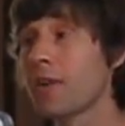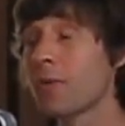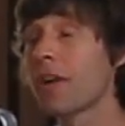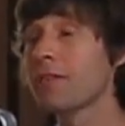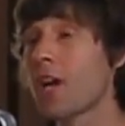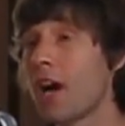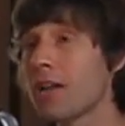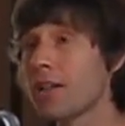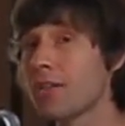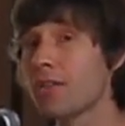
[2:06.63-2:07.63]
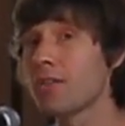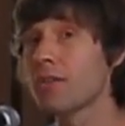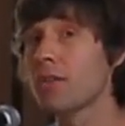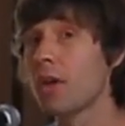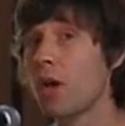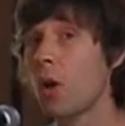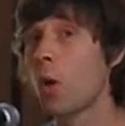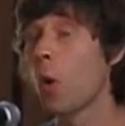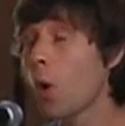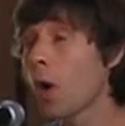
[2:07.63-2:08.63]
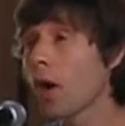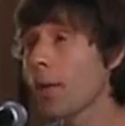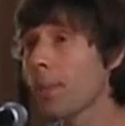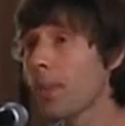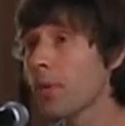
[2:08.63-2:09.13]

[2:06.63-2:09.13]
when I went up to college, or